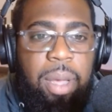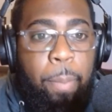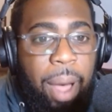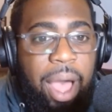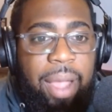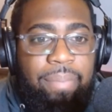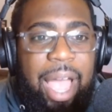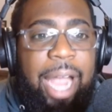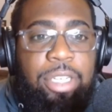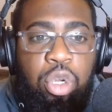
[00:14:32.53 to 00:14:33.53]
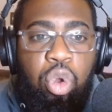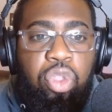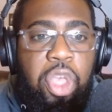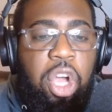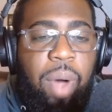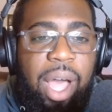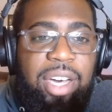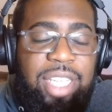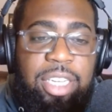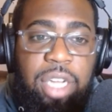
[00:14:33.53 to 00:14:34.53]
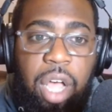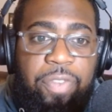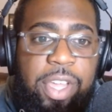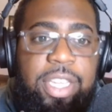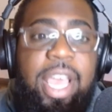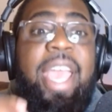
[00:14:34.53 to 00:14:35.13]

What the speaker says: But I do think Ohio State's offense,